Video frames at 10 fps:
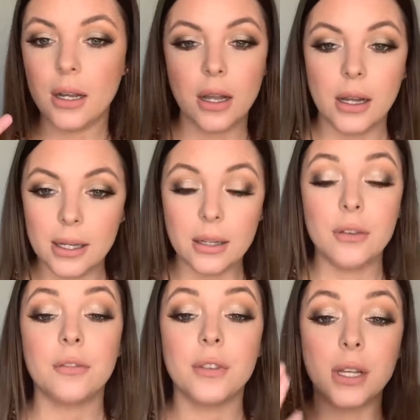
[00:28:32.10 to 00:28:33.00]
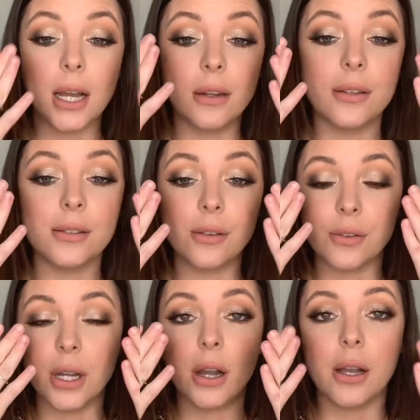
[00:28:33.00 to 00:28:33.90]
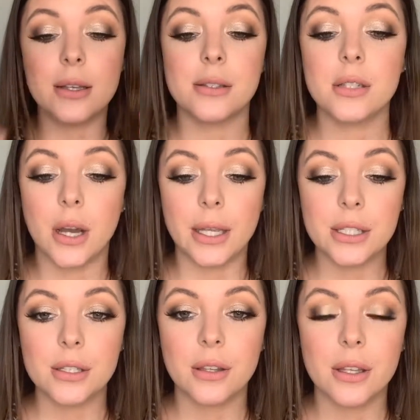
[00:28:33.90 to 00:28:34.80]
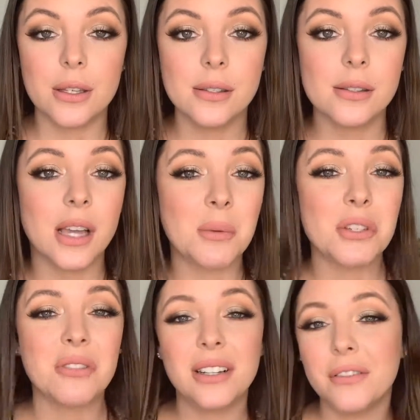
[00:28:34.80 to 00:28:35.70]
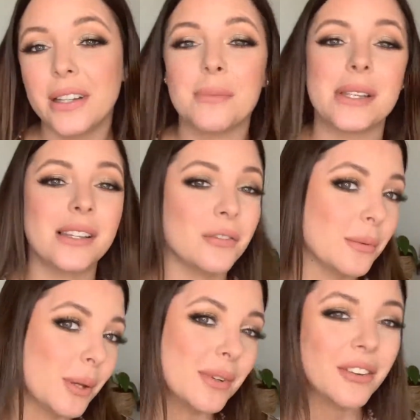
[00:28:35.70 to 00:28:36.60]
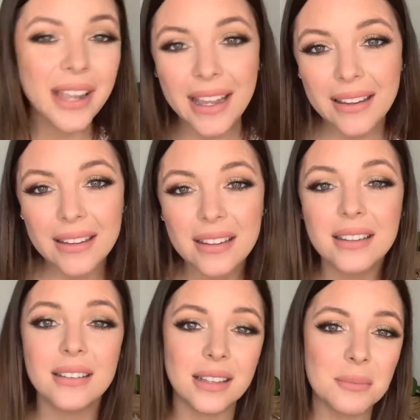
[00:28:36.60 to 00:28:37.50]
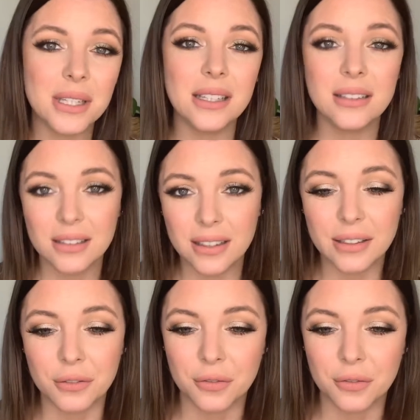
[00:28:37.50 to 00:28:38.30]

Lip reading: I love the colours on the eyes tie into this. I'm just really feeling myself at the moment. Okay, let me live.